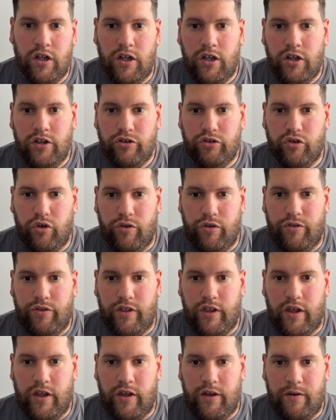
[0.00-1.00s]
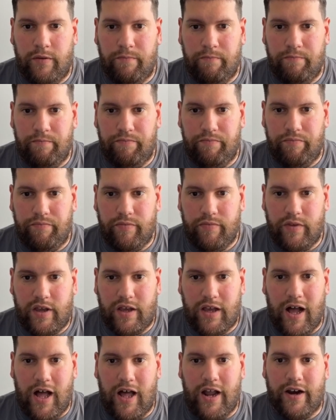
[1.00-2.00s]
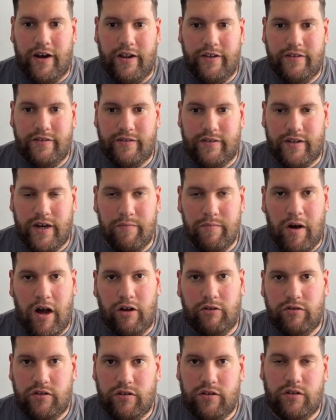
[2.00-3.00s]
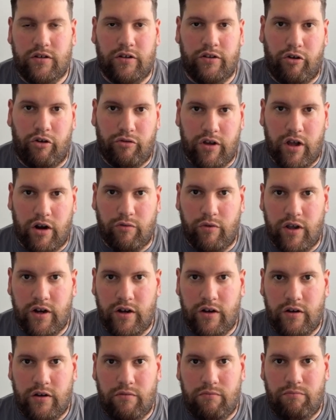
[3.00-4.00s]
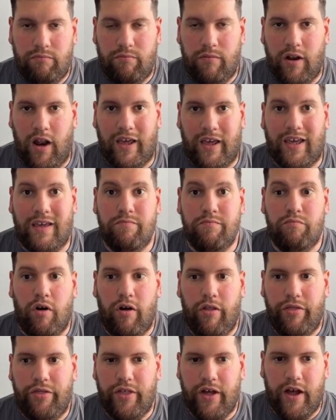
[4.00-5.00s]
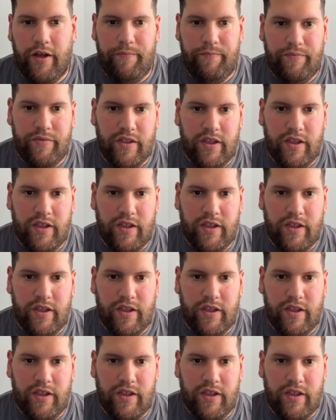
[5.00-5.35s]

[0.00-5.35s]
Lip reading: so the car is trimmed out on the rear wing, like in Monza,